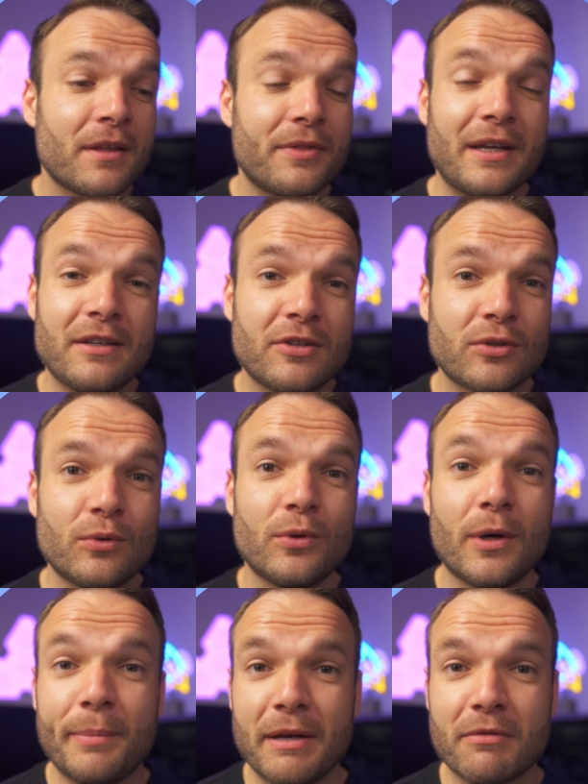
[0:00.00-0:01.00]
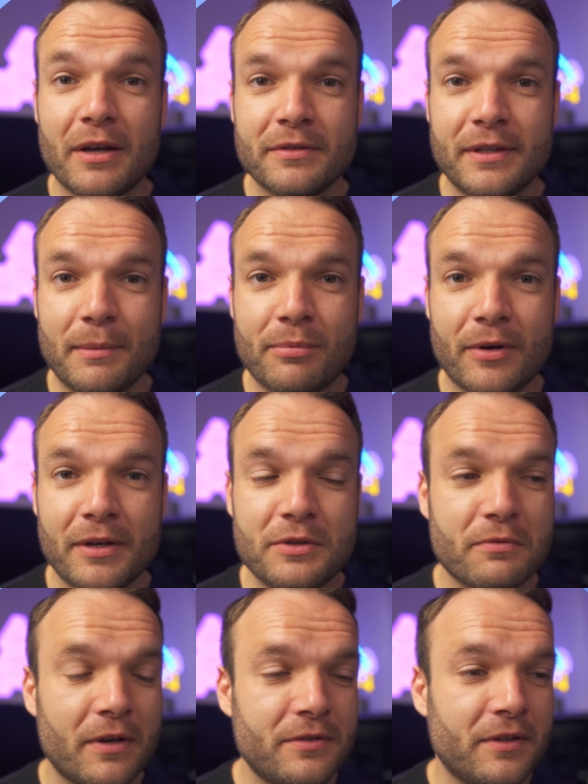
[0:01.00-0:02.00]
they saw a big rise in their
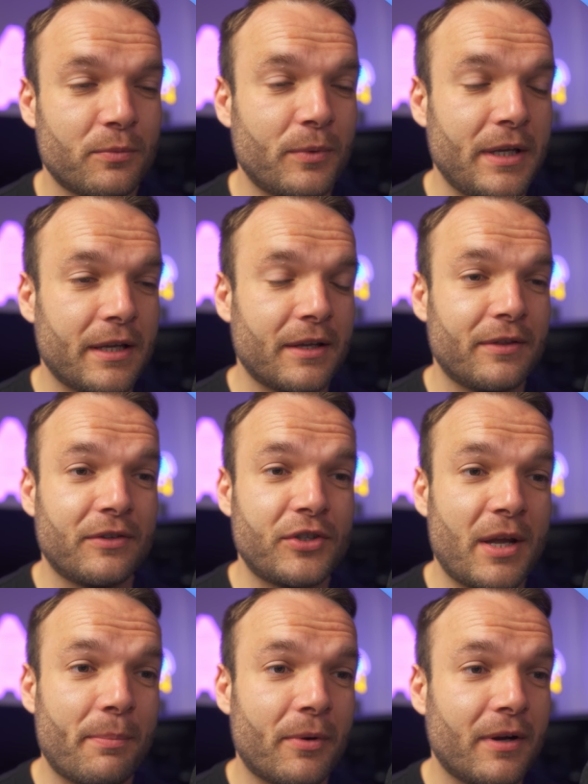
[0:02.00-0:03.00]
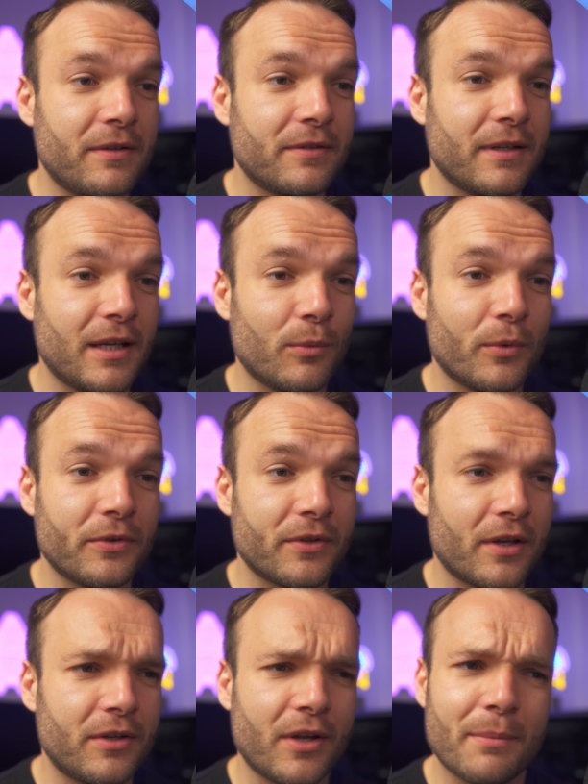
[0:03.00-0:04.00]
price rise this week and the share price, it was
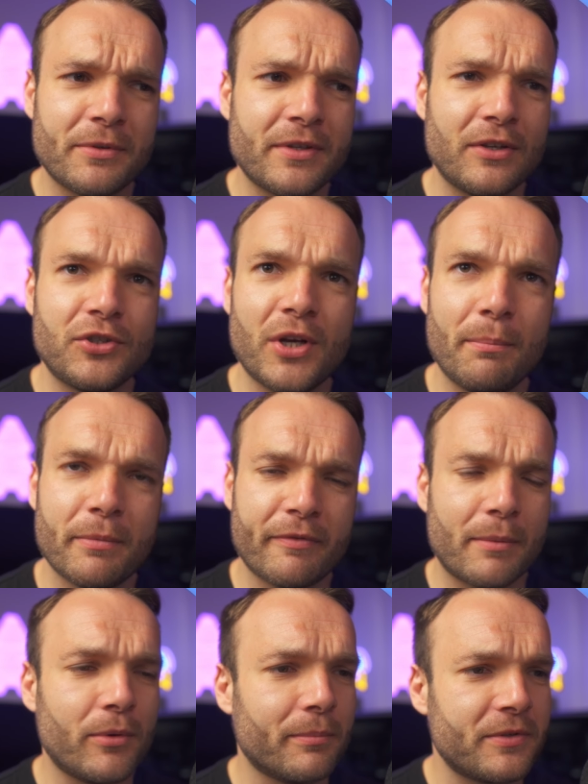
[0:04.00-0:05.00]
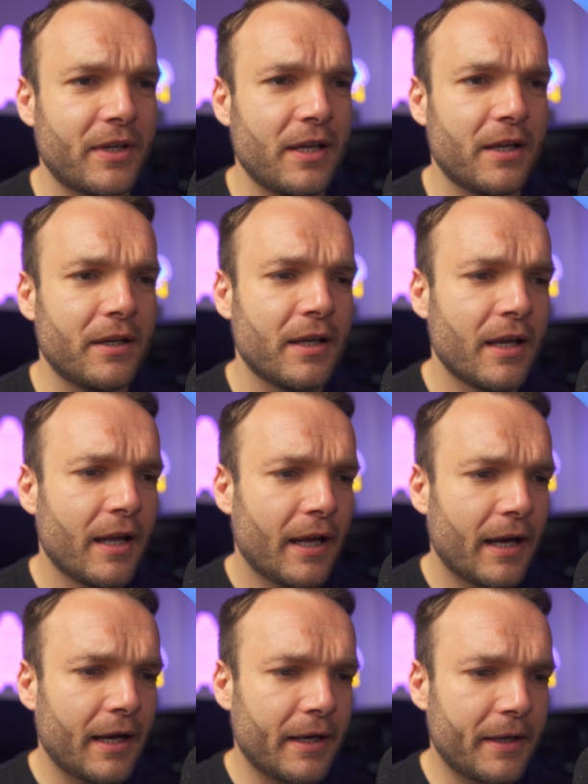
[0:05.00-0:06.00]
a 9% jump, if I'm not mistaken.
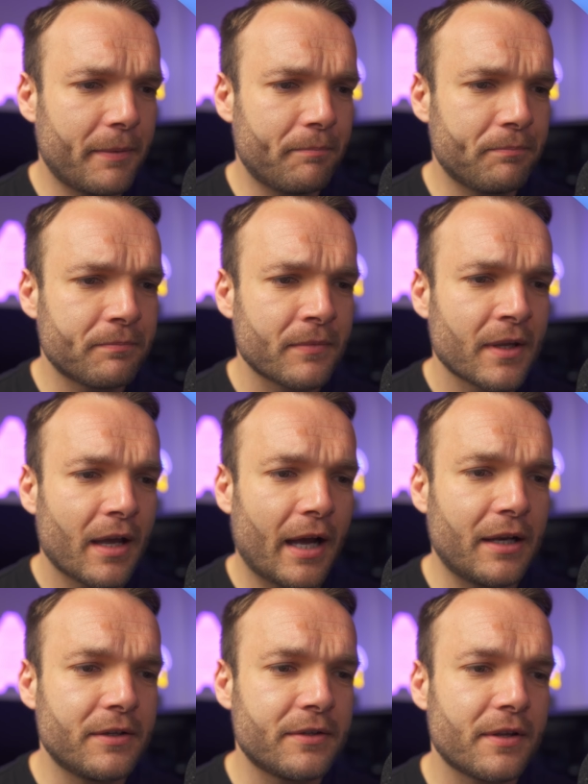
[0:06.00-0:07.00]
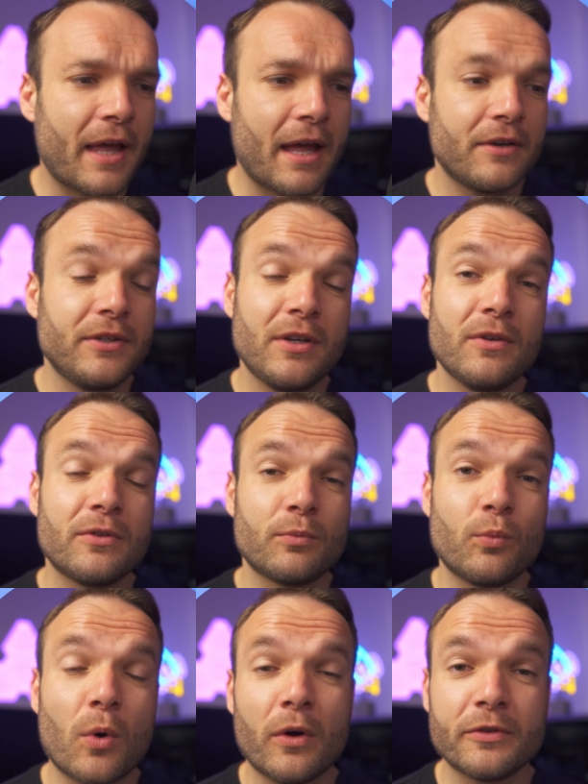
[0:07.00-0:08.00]
Um, and that news
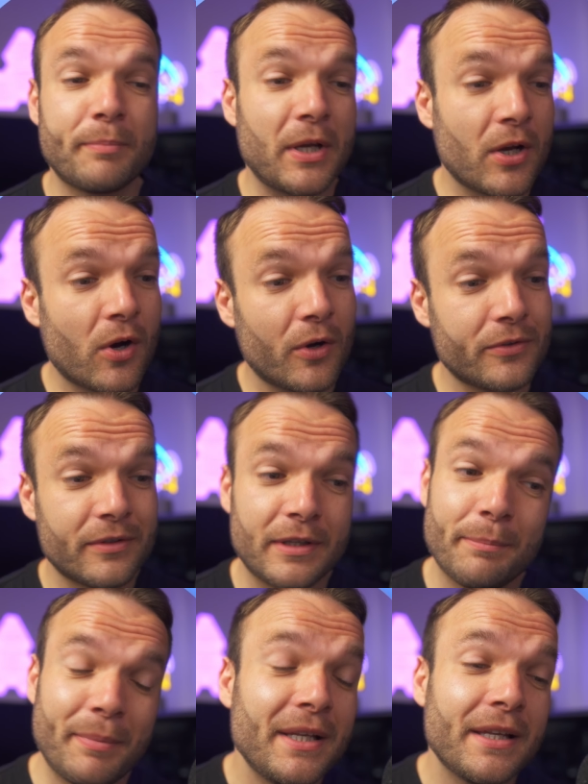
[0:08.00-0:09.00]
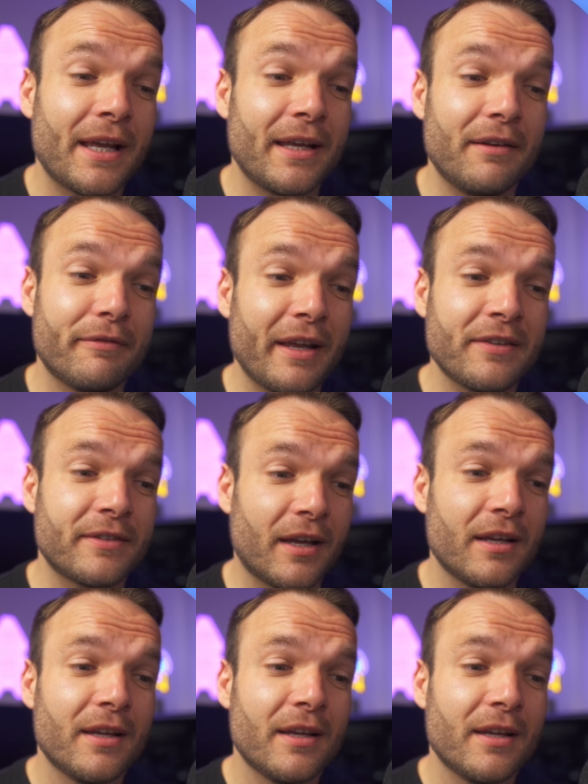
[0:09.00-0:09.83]
was because the billionaire investor,